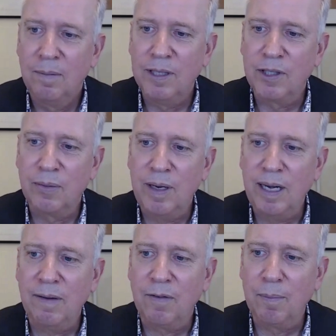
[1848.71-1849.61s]
When
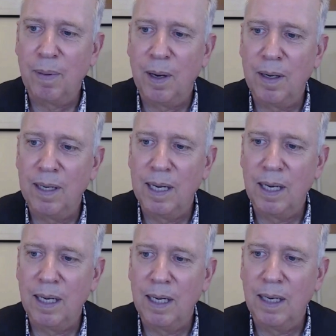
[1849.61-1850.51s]
treating for
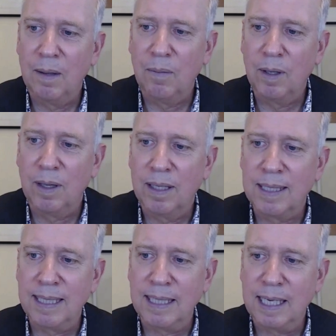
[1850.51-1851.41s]
Bartonella with
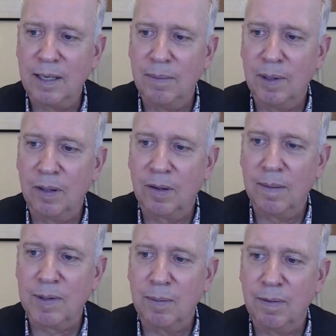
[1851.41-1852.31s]
600
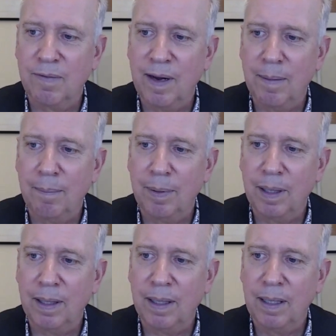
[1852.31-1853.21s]
milligrams of
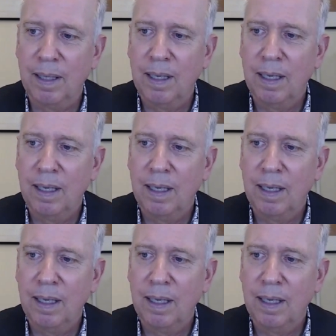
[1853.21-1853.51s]
rifampin,